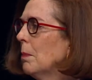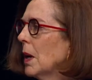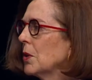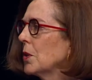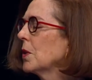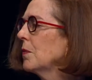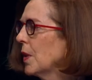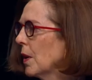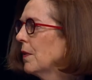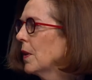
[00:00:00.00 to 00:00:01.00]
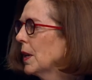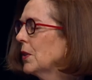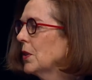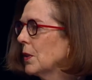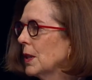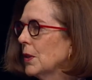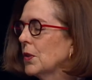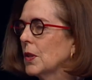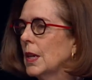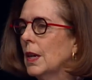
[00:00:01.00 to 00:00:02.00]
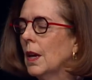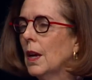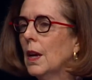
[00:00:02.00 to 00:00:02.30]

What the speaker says: measures very, very seriously.